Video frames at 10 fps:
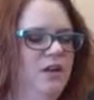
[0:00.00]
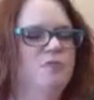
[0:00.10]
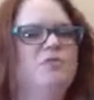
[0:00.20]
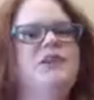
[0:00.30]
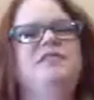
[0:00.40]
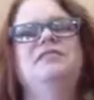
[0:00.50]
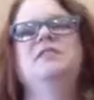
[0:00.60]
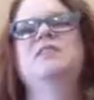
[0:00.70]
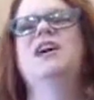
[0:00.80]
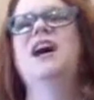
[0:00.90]
Wreathe
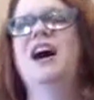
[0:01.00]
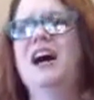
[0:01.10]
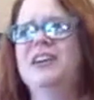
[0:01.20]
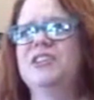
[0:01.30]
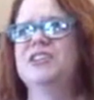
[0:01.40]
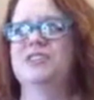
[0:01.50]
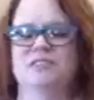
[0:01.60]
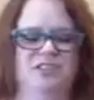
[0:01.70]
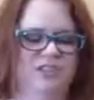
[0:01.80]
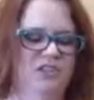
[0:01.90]
them in
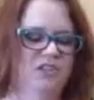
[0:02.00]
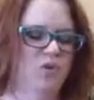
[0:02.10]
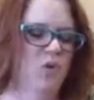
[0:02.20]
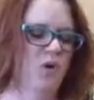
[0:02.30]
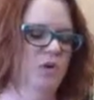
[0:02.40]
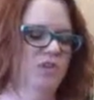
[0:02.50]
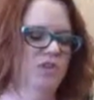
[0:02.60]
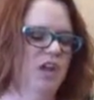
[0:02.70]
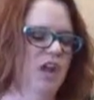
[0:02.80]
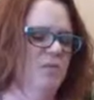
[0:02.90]
hyacinths, these horns.